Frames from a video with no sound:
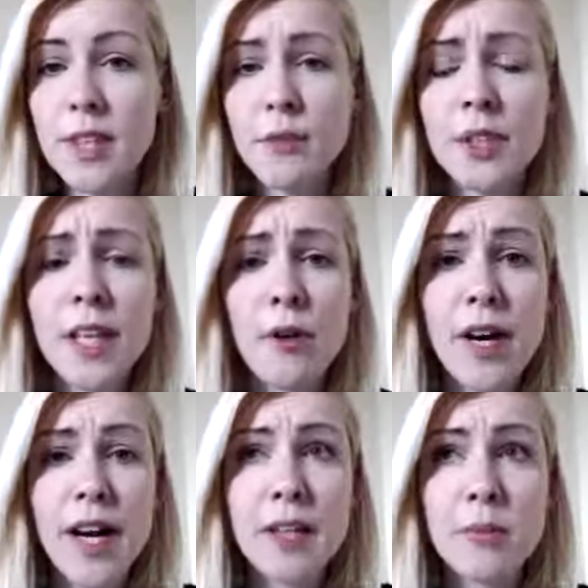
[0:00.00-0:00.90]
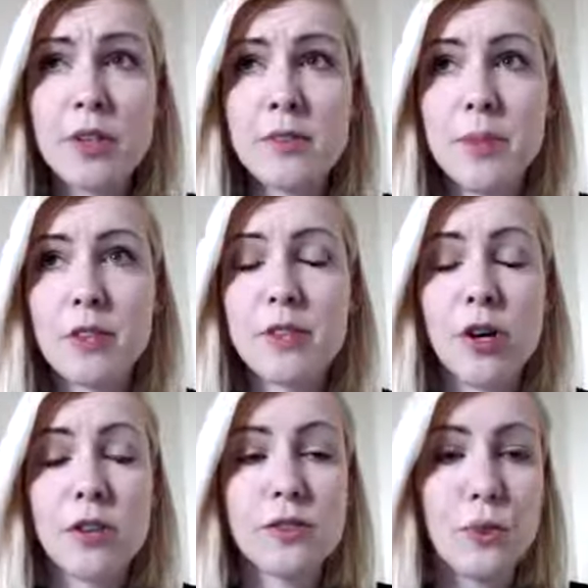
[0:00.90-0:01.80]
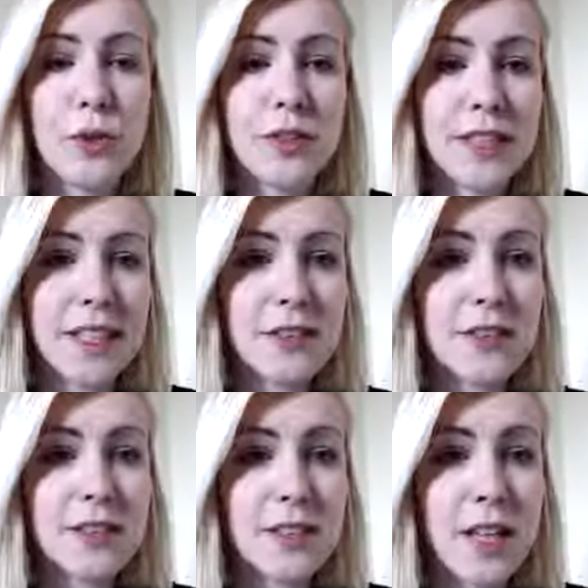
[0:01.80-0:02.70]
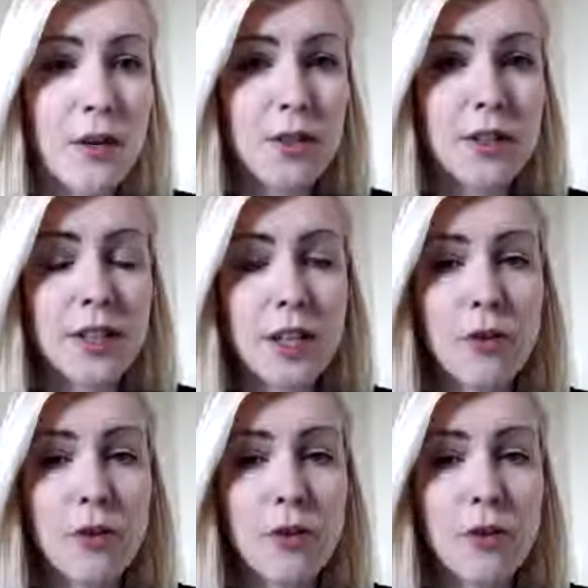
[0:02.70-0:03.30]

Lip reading: really our animals, because also we're leaders in our